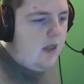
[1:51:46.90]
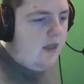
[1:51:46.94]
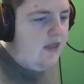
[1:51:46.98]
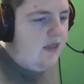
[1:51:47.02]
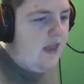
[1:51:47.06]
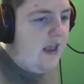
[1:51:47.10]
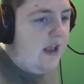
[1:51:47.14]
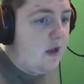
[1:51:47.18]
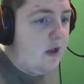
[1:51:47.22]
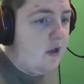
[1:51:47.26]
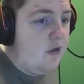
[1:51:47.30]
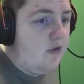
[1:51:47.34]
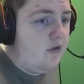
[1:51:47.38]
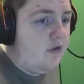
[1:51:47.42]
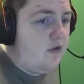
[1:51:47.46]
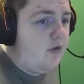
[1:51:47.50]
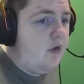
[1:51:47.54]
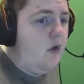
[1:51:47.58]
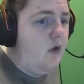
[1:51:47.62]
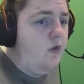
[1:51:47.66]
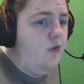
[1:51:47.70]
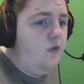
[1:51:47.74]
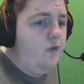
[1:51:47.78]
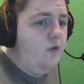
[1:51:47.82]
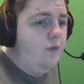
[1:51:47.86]
they can
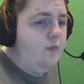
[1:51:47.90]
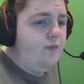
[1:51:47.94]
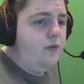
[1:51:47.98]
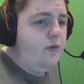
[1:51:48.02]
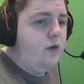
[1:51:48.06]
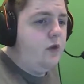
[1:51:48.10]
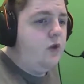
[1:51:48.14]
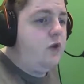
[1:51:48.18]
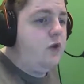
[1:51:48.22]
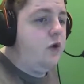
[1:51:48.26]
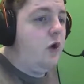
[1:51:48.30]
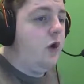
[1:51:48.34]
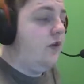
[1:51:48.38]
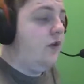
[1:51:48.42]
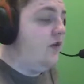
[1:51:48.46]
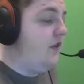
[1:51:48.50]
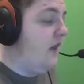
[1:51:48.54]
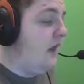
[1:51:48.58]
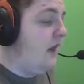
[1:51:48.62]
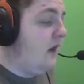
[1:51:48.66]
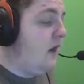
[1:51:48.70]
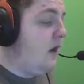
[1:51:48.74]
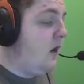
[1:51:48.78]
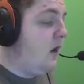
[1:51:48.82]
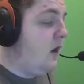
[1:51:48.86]
still go
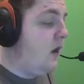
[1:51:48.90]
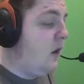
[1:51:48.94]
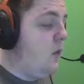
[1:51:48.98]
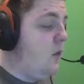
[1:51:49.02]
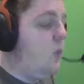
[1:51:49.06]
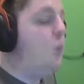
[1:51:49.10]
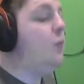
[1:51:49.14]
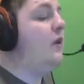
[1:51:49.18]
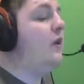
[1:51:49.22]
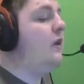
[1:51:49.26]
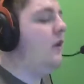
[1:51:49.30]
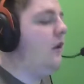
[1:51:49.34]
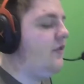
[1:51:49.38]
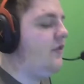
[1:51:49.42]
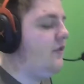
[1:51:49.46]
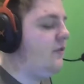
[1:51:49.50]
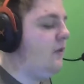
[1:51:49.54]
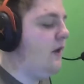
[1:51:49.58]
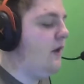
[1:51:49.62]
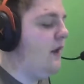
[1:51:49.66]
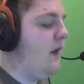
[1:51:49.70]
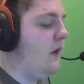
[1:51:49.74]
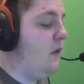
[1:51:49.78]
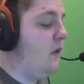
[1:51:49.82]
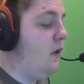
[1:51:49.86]
saying, we lost
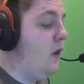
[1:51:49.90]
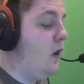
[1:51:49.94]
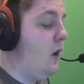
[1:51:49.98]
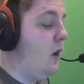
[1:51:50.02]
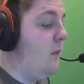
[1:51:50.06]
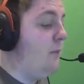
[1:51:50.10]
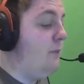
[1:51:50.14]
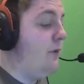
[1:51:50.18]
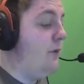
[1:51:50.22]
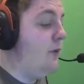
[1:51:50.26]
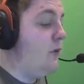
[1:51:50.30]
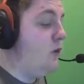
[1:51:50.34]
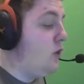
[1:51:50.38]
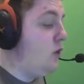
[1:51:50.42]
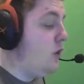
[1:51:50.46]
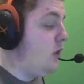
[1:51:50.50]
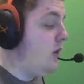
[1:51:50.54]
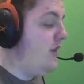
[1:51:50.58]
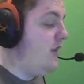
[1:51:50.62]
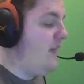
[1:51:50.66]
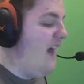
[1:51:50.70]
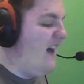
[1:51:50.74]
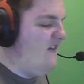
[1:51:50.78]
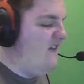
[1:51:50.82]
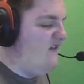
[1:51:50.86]
3-0. But look
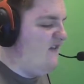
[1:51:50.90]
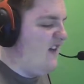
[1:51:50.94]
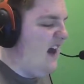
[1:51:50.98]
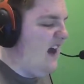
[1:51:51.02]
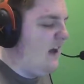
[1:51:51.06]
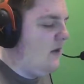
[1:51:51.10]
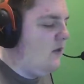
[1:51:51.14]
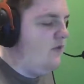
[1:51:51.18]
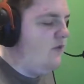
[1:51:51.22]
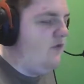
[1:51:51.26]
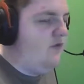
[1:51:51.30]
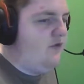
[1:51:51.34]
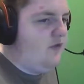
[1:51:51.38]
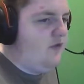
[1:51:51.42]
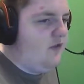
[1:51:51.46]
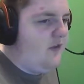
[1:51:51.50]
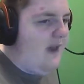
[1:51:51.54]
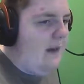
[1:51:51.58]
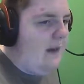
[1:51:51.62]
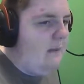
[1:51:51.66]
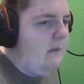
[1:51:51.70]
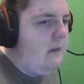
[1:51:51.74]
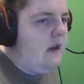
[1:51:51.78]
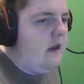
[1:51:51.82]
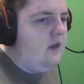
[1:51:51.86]
at that final
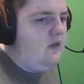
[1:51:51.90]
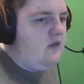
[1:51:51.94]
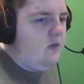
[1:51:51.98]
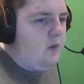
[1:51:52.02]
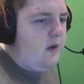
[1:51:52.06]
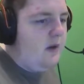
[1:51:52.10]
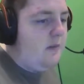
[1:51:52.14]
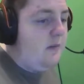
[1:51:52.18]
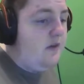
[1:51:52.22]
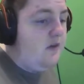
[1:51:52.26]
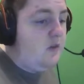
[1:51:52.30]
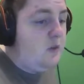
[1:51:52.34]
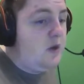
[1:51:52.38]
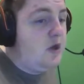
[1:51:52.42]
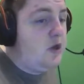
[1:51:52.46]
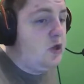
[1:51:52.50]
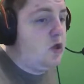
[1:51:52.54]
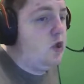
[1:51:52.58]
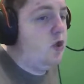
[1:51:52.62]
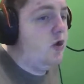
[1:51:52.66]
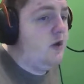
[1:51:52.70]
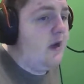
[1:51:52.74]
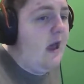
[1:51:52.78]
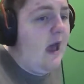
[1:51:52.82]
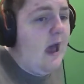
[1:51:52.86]
10 minutes, 20 minutes, we
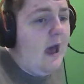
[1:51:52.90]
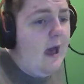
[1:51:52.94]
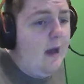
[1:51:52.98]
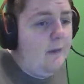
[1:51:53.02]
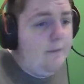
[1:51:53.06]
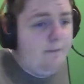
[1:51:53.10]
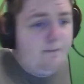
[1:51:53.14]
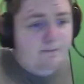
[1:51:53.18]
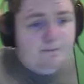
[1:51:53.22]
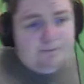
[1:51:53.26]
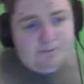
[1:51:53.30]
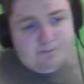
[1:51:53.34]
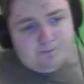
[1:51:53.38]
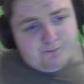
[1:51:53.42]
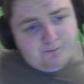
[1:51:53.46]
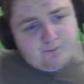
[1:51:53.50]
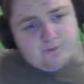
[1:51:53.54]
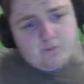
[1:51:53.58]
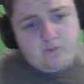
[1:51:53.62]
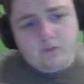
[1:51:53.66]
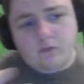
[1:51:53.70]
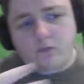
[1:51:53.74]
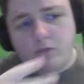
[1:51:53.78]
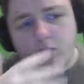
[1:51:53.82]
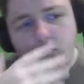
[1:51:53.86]
showed heart.
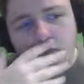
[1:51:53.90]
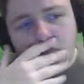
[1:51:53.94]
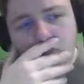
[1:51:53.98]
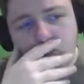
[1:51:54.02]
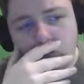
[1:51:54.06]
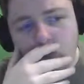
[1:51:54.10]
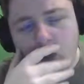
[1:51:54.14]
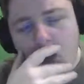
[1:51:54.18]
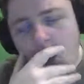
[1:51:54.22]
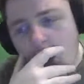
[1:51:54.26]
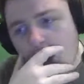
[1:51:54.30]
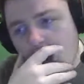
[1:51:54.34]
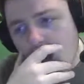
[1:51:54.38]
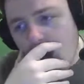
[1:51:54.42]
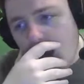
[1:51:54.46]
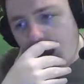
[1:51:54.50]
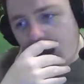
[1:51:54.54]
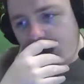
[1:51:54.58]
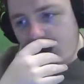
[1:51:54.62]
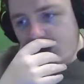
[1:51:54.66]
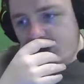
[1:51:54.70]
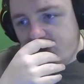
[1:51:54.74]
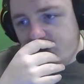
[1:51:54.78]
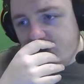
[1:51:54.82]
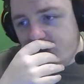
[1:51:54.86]

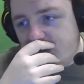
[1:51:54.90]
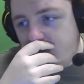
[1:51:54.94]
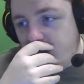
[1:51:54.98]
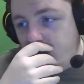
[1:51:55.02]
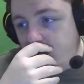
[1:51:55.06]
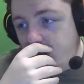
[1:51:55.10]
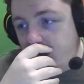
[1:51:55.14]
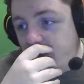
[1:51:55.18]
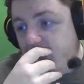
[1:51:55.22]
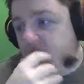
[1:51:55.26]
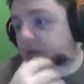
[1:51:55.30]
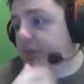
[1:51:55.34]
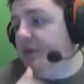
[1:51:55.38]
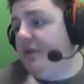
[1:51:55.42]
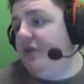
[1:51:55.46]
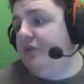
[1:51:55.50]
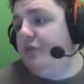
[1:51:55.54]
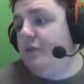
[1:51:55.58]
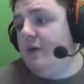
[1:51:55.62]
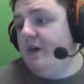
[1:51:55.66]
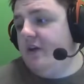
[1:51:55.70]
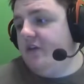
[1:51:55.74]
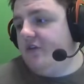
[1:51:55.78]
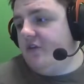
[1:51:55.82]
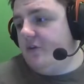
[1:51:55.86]
And it's something. It's going to be
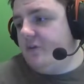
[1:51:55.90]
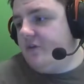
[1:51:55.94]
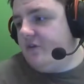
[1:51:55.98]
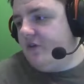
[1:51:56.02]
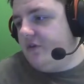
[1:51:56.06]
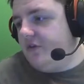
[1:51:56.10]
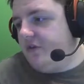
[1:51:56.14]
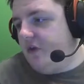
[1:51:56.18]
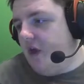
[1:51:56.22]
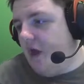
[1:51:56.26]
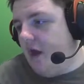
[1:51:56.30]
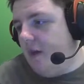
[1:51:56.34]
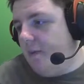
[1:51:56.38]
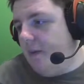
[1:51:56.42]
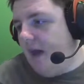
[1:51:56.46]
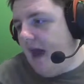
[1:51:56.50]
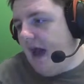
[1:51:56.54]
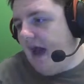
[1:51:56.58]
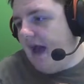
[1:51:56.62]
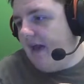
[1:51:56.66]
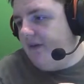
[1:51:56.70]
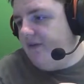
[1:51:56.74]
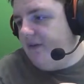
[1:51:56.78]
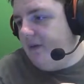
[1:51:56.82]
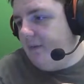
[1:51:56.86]
3 subs because
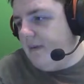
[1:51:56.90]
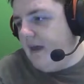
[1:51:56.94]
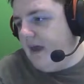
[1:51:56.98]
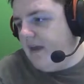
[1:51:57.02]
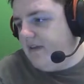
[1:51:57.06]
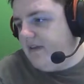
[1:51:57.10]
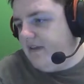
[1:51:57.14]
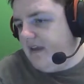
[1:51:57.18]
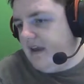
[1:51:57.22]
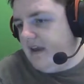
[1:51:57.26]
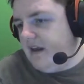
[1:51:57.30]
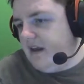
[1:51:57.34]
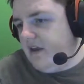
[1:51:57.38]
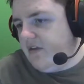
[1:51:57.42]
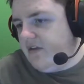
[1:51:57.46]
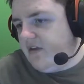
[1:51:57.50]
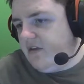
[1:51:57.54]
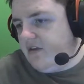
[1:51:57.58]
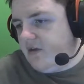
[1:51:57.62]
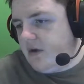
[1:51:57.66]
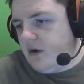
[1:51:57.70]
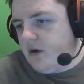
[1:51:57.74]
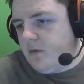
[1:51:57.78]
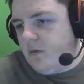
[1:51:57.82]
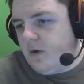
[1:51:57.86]
Javi Martinez
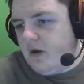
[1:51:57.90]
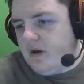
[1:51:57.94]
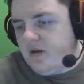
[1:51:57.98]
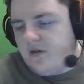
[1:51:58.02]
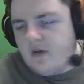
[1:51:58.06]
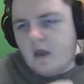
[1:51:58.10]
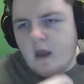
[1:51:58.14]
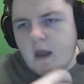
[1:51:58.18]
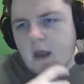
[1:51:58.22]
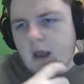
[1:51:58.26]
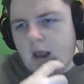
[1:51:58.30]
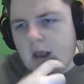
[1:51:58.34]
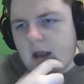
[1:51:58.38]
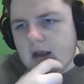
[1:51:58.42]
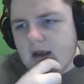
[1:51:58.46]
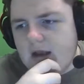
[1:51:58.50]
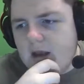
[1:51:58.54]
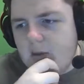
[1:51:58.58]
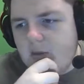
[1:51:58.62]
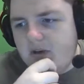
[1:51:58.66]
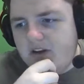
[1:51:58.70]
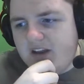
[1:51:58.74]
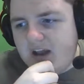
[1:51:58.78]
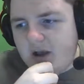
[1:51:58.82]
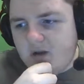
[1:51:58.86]
is going to come on.
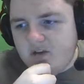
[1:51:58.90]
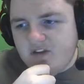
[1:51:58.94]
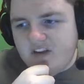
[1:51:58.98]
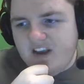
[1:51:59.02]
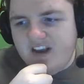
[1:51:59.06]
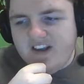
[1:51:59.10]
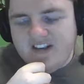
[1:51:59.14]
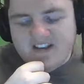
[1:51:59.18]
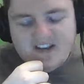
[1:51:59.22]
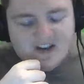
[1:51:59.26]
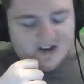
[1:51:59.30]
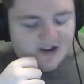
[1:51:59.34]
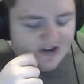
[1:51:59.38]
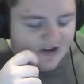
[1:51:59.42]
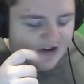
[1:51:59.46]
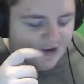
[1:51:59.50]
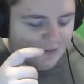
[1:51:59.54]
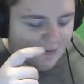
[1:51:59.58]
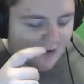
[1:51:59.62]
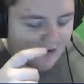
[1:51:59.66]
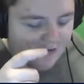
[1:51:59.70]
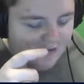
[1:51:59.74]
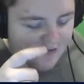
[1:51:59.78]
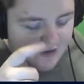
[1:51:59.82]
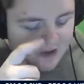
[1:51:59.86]
Lewandowski is going to
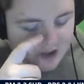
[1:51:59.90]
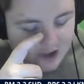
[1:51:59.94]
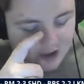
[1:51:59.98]
come off for